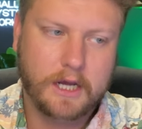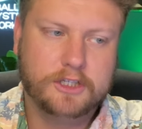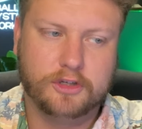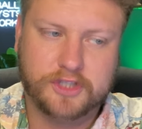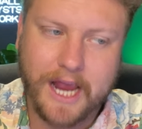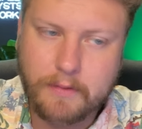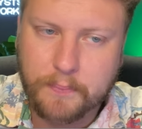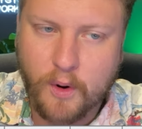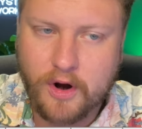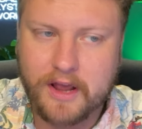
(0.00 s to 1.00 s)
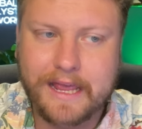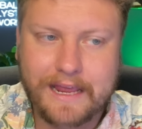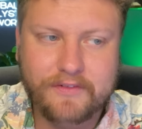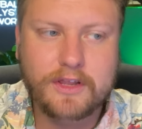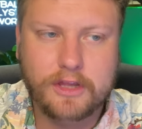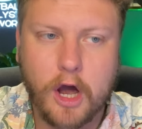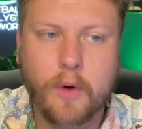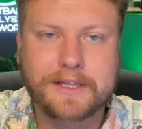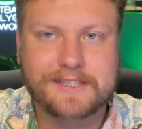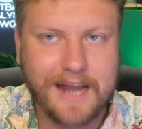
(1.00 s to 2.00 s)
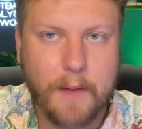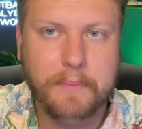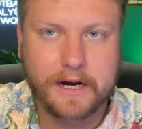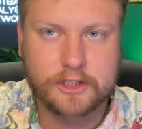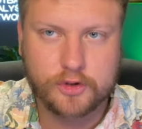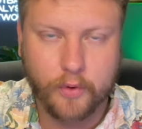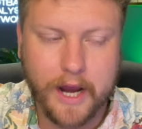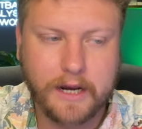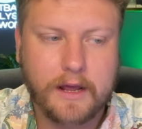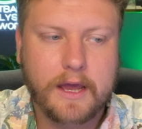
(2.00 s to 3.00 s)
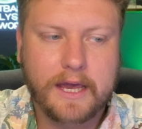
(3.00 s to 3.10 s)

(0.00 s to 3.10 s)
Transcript: So Sam Laporta, even though it's not been as great,